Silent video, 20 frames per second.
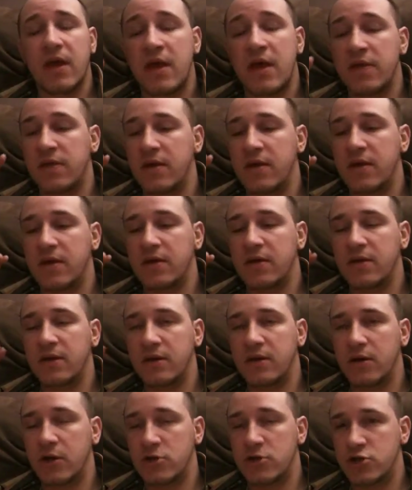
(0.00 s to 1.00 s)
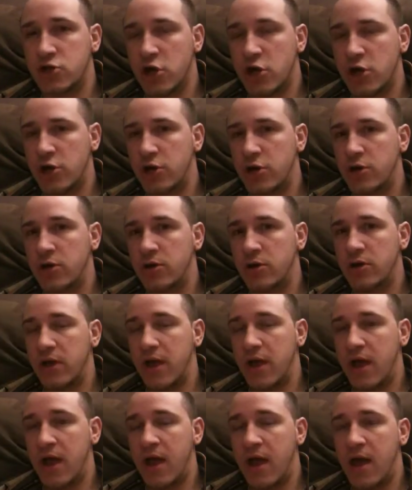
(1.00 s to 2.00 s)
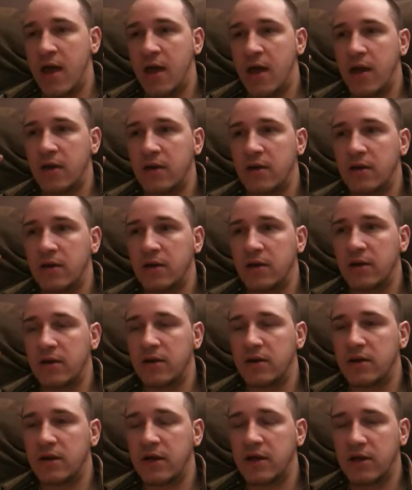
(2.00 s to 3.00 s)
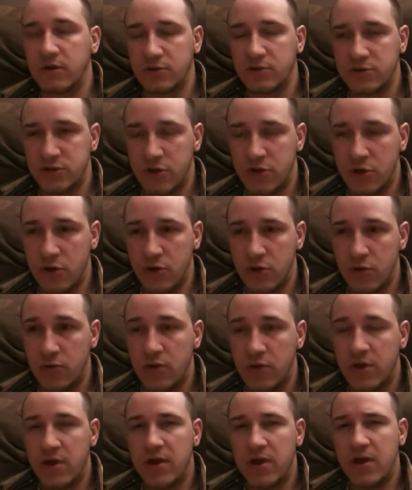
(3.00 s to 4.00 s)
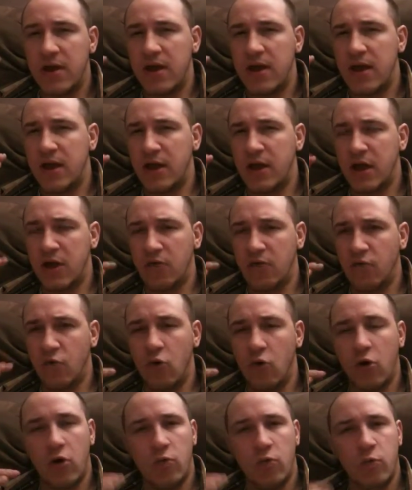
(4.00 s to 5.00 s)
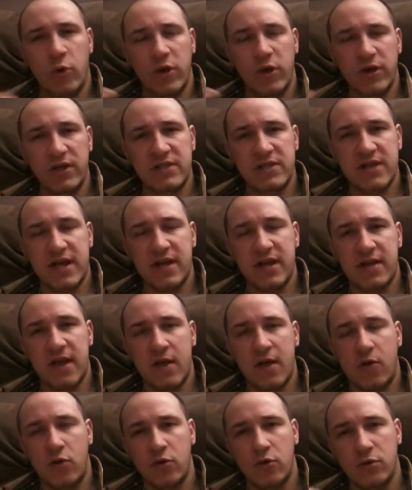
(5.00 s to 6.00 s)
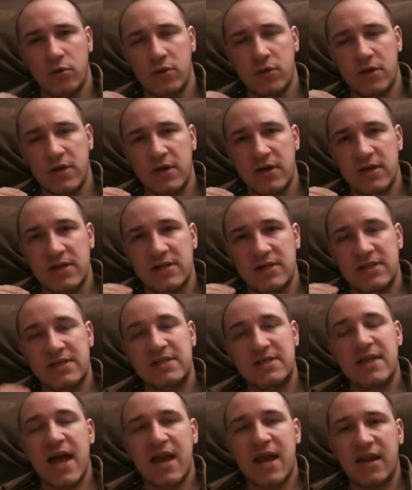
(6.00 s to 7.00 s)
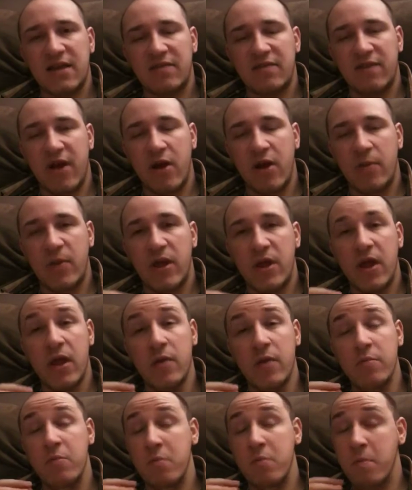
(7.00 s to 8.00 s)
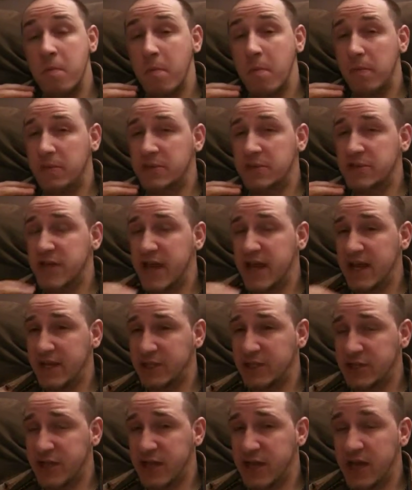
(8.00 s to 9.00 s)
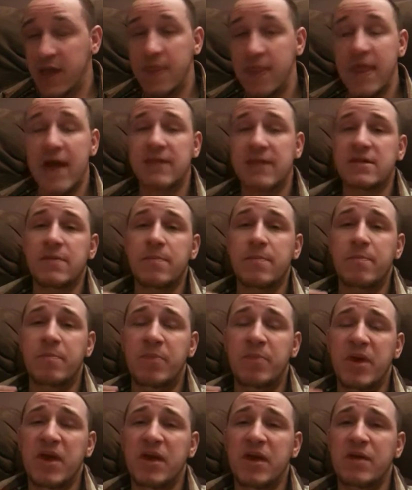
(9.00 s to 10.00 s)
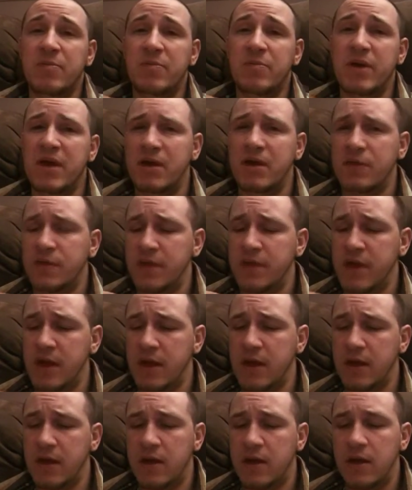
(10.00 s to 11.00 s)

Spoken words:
I think Uncharted and Killzone and God of War are really taking that whole static environment and changing it, and that's a big thing.